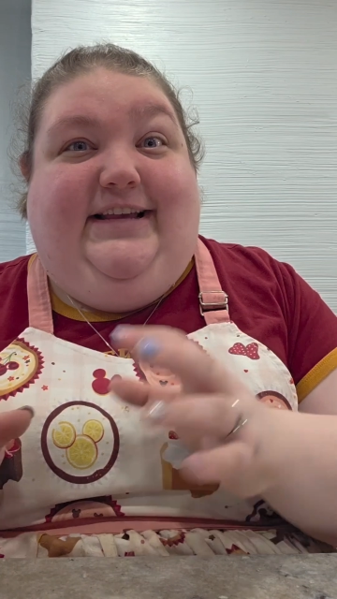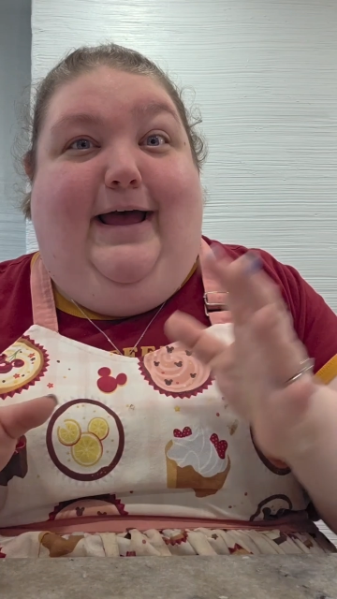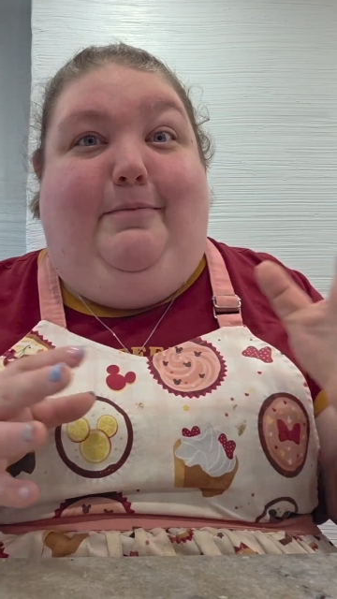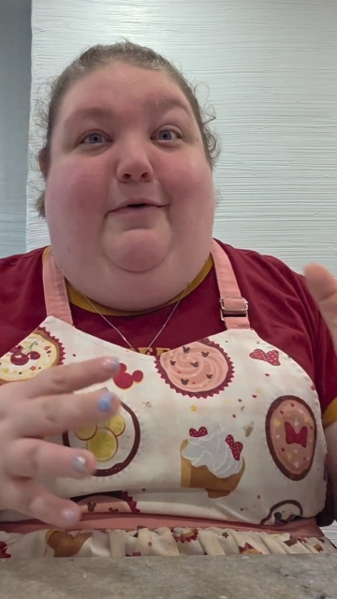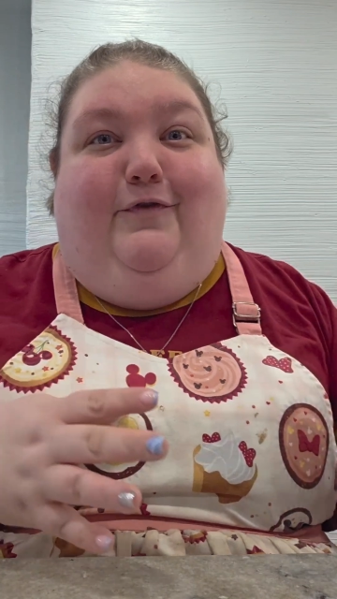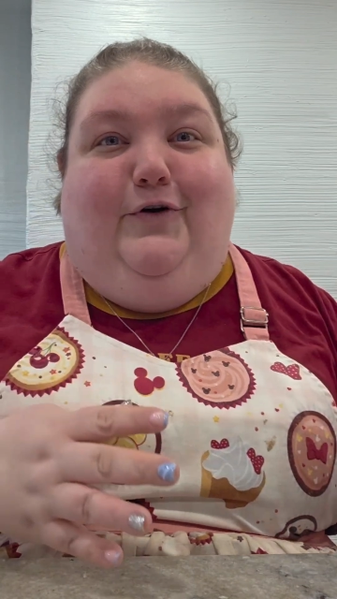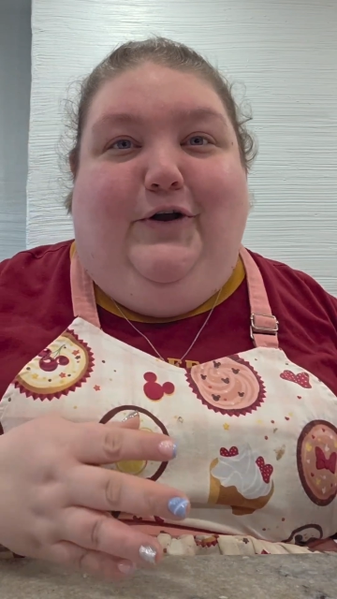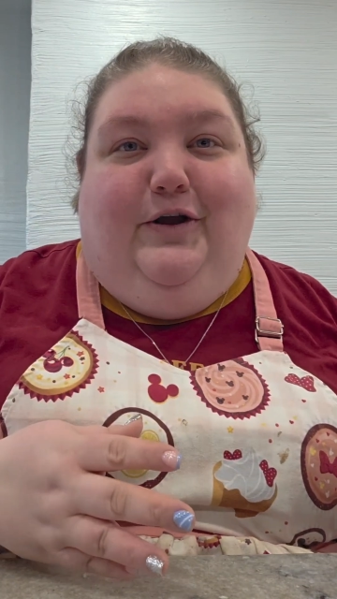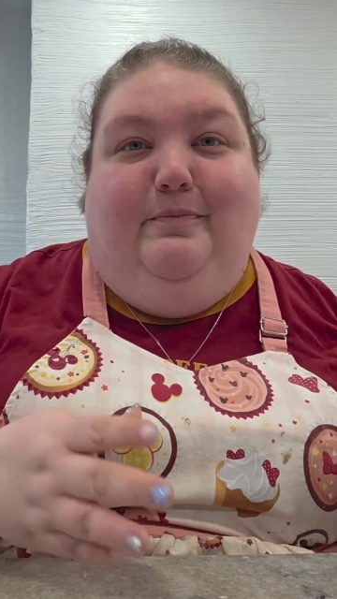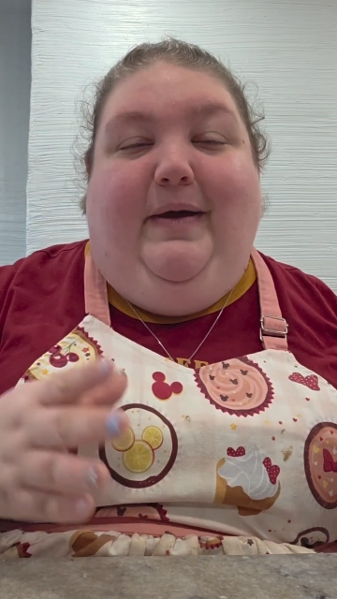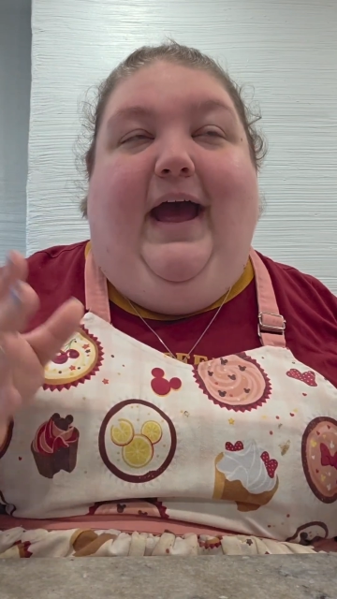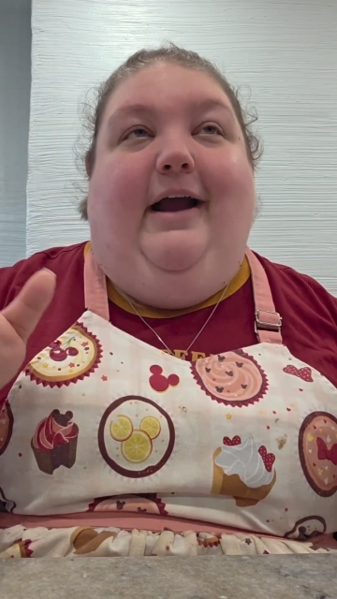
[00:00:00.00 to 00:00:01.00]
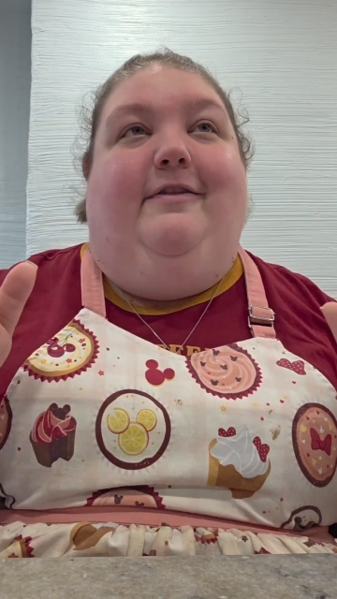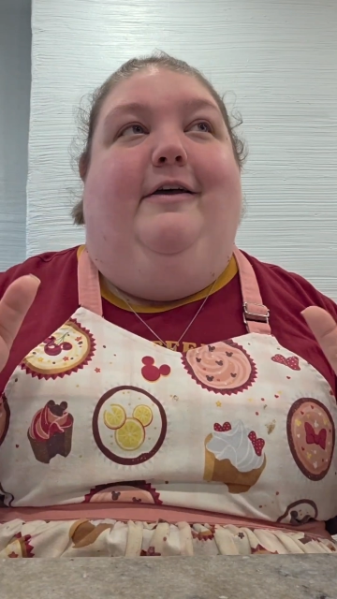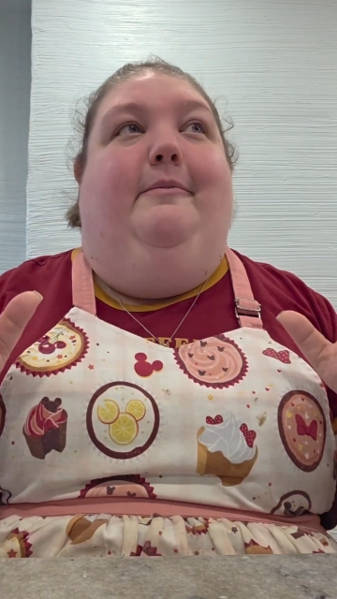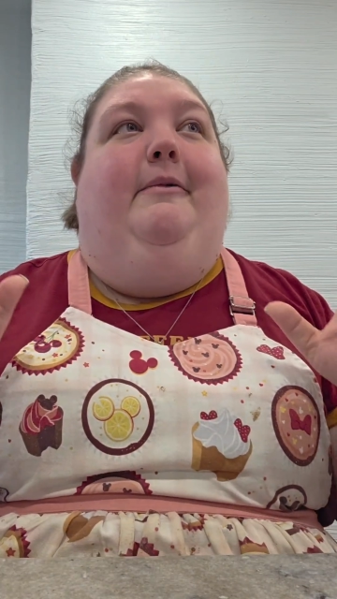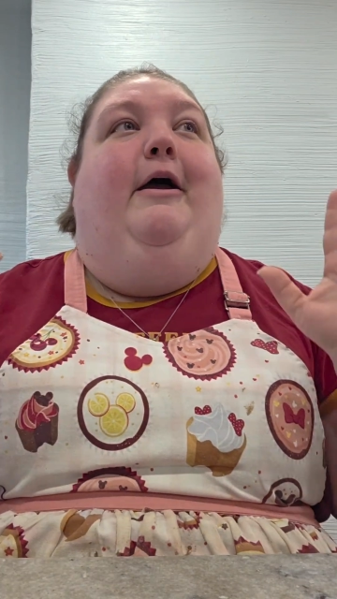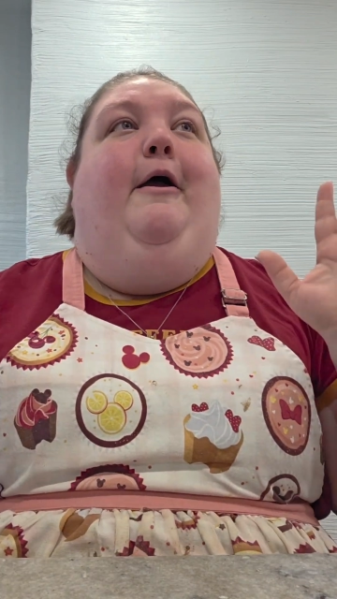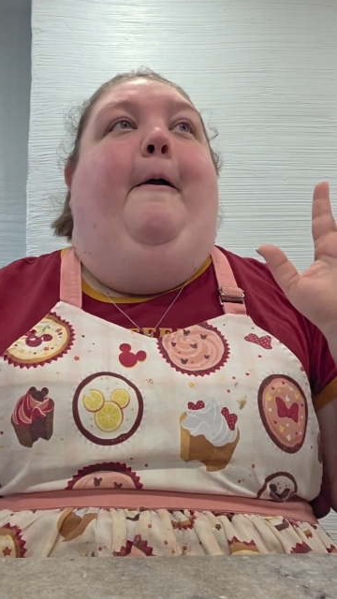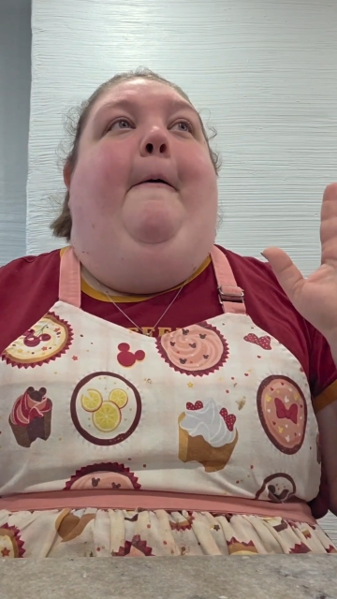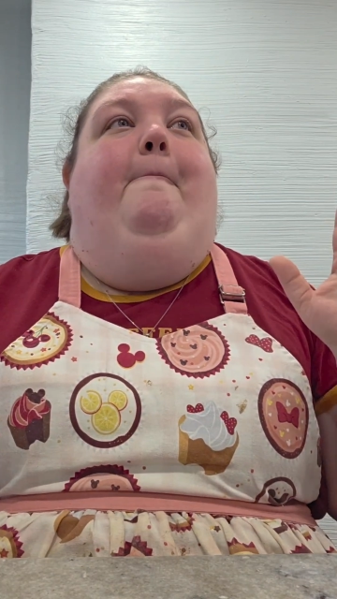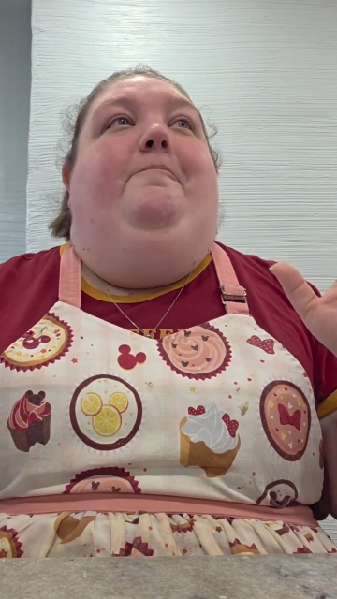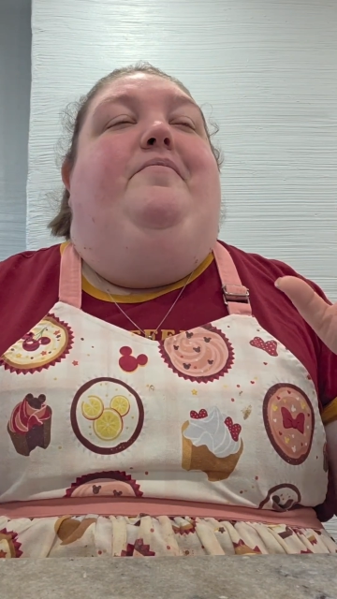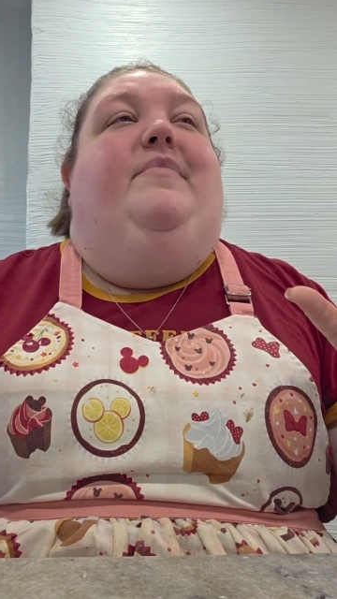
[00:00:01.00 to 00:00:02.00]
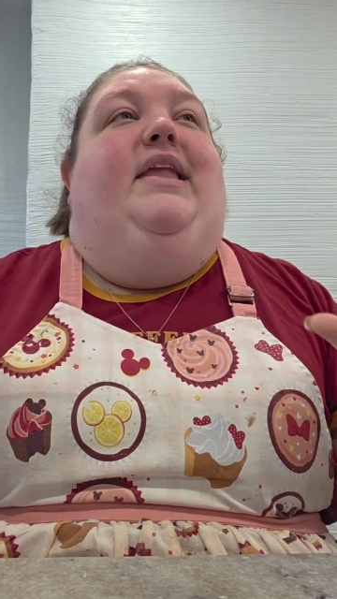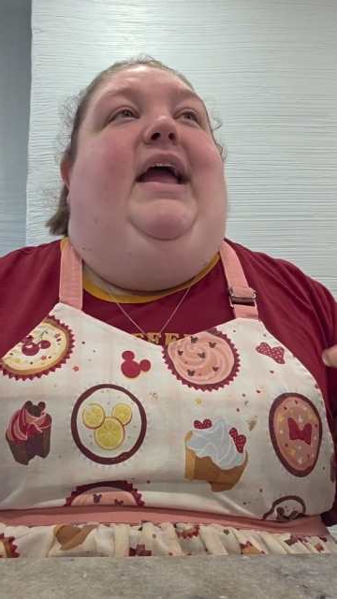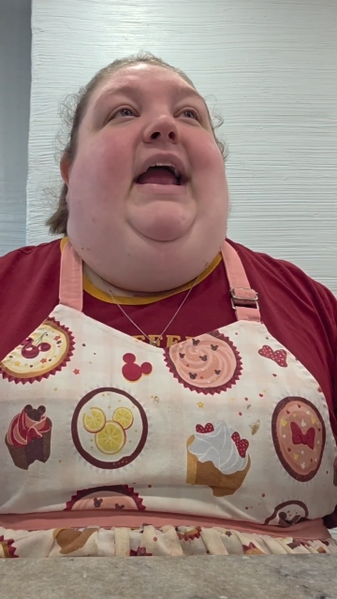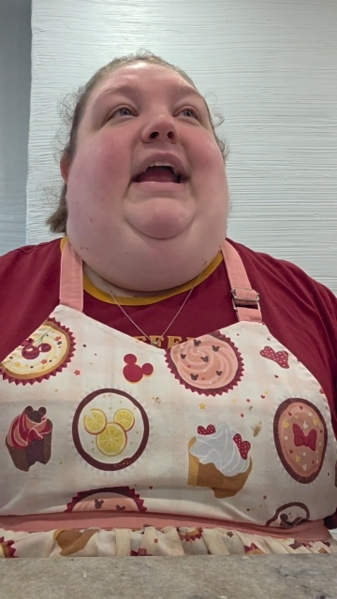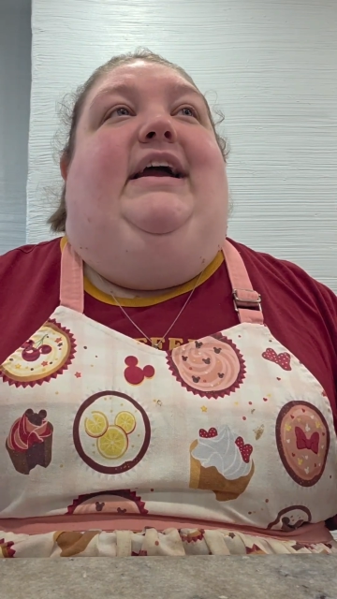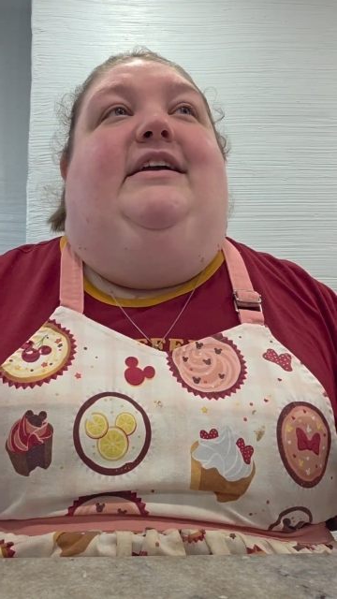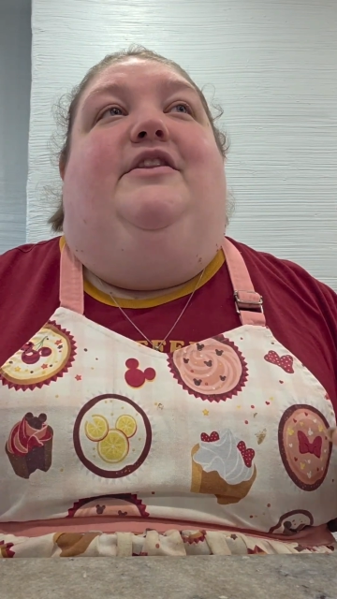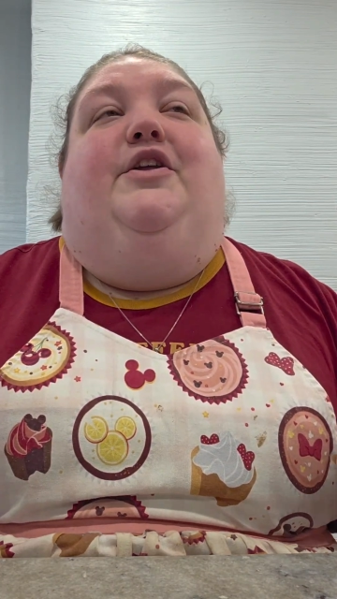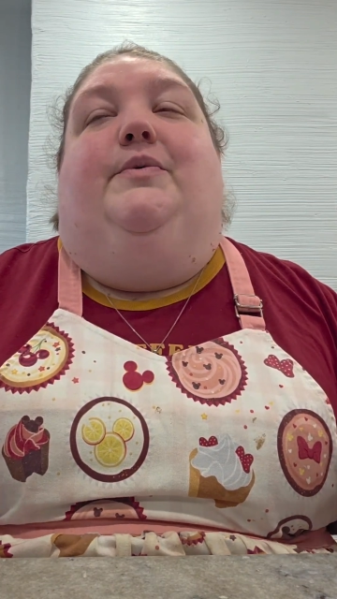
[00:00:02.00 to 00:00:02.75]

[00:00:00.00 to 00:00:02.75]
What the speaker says: set before you can pack them. And